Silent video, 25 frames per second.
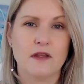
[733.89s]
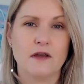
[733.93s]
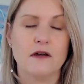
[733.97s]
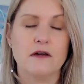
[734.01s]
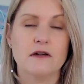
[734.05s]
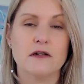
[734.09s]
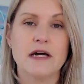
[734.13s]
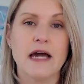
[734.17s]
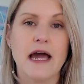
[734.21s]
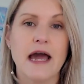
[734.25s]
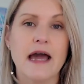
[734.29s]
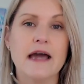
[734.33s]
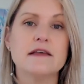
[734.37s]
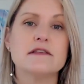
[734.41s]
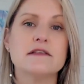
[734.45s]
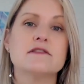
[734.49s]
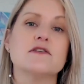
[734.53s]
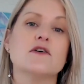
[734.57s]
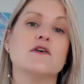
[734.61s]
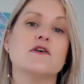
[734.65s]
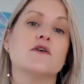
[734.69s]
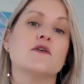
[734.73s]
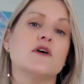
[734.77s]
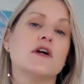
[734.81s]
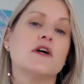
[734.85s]
Okay,
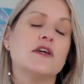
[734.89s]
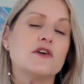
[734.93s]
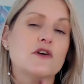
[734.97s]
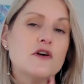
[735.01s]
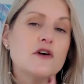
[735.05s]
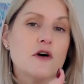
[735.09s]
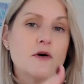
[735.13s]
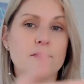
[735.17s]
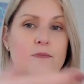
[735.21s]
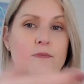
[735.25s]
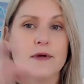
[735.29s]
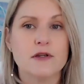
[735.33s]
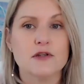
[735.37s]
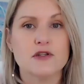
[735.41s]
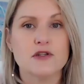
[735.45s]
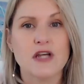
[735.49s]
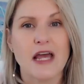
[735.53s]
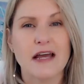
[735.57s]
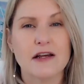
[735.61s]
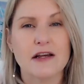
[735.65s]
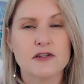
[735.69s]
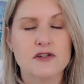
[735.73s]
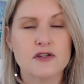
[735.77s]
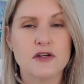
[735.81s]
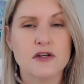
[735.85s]
so your
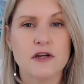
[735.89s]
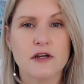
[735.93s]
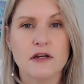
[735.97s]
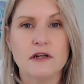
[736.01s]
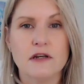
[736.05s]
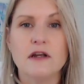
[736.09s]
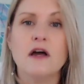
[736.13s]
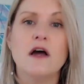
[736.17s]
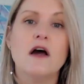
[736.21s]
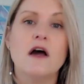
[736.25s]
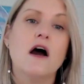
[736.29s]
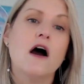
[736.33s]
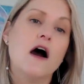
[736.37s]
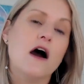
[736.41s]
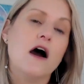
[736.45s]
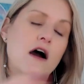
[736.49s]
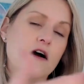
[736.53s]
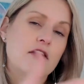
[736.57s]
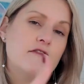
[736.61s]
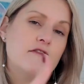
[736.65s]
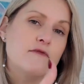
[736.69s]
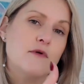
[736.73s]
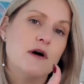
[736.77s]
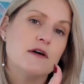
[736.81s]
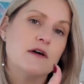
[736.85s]
projection
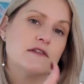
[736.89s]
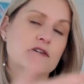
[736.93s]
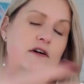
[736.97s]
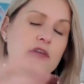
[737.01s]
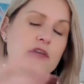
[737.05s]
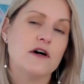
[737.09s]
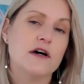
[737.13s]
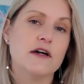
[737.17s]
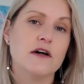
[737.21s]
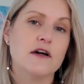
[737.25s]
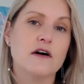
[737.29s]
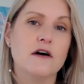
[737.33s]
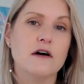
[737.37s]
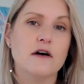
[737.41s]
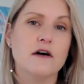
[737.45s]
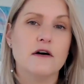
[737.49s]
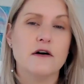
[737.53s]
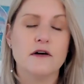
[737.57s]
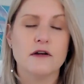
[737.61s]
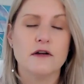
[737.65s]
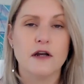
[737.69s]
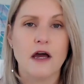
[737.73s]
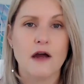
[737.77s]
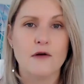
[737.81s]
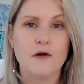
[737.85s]
of what's going
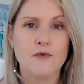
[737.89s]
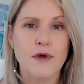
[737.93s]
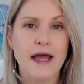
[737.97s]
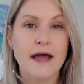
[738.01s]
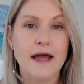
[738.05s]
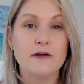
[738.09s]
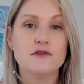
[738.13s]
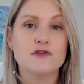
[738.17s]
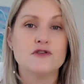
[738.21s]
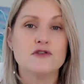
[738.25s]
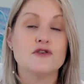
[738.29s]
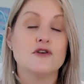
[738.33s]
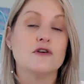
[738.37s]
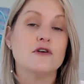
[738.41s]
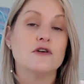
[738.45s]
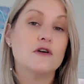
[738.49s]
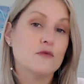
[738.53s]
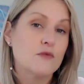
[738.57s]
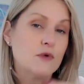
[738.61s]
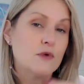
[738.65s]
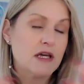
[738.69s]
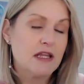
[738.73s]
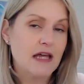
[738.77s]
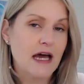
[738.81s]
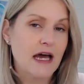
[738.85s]
on around you
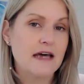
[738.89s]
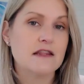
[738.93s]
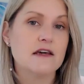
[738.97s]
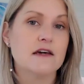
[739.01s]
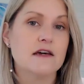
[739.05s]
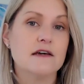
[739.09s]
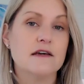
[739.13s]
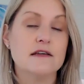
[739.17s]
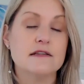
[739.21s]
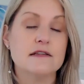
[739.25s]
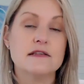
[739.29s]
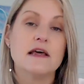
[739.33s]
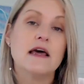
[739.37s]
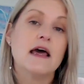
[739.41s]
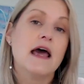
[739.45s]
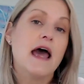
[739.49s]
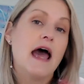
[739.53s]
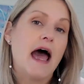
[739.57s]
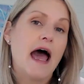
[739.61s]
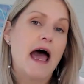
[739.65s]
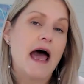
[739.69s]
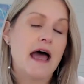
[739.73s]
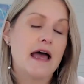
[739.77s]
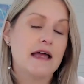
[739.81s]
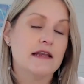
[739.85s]
with others
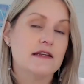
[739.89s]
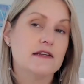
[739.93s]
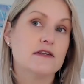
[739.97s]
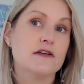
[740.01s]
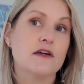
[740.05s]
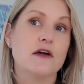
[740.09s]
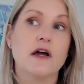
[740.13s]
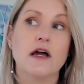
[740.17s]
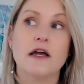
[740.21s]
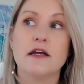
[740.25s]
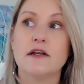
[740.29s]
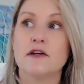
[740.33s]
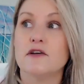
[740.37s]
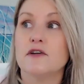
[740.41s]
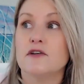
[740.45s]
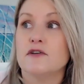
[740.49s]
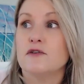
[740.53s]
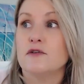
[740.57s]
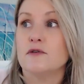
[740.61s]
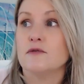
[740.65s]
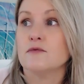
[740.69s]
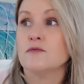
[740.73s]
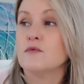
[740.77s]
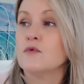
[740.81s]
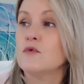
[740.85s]
and you
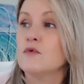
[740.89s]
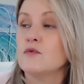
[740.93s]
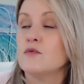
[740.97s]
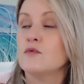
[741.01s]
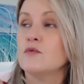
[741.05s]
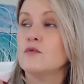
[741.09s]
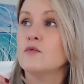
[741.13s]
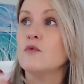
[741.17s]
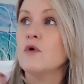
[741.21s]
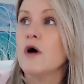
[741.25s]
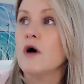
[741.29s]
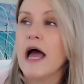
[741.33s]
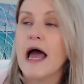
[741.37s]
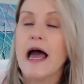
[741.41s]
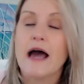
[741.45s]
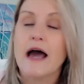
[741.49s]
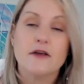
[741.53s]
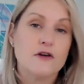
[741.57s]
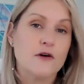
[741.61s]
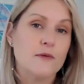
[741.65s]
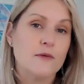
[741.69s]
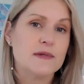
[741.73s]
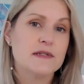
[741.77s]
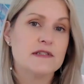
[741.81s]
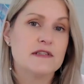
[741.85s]
know what how
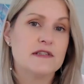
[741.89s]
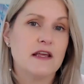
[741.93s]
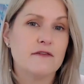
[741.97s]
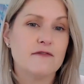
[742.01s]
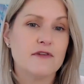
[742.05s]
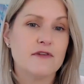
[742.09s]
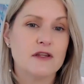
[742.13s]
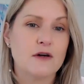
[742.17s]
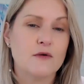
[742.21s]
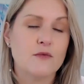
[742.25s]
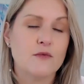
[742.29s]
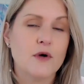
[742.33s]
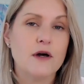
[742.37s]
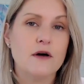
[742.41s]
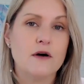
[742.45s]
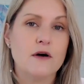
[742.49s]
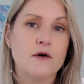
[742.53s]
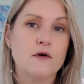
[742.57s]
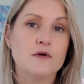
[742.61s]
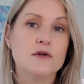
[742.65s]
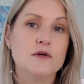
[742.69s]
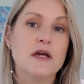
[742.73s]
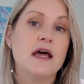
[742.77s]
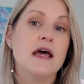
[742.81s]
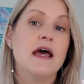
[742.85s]
you're perceiving the
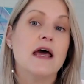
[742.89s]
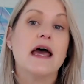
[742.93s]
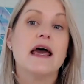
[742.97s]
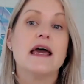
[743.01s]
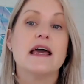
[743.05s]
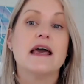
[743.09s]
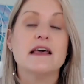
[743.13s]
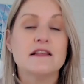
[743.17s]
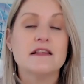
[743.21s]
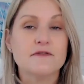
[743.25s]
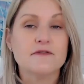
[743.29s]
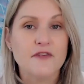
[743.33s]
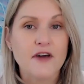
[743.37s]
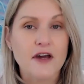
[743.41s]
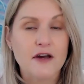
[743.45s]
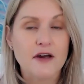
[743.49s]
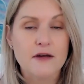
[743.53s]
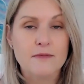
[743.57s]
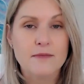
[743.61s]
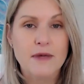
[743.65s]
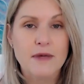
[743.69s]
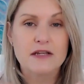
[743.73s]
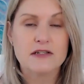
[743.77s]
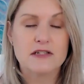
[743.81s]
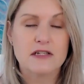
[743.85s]
world is very
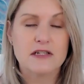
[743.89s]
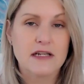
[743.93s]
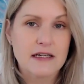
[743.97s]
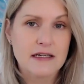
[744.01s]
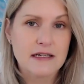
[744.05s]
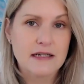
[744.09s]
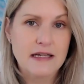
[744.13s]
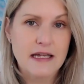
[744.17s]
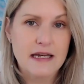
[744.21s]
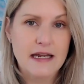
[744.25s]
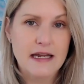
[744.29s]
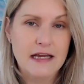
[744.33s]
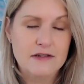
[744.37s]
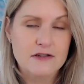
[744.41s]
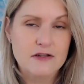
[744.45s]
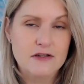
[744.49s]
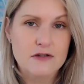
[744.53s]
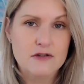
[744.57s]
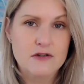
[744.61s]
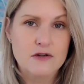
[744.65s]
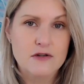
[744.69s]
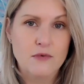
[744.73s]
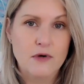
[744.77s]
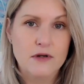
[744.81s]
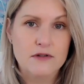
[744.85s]
much connected
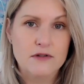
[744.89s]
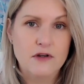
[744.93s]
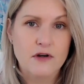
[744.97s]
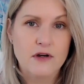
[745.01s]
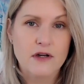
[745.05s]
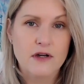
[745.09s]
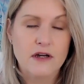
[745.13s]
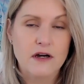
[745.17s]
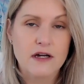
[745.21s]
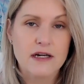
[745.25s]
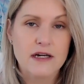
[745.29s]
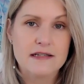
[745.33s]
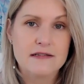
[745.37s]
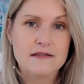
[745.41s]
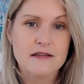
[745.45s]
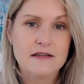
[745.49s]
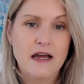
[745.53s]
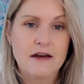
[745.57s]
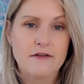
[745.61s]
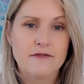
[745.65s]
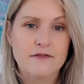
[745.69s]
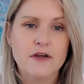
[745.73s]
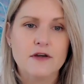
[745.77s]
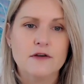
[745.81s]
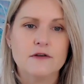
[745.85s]
to what's going on
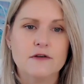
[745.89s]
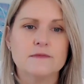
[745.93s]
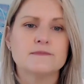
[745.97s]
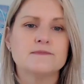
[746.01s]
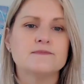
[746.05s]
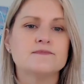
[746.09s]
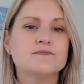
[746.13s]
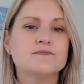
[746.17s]
inside of you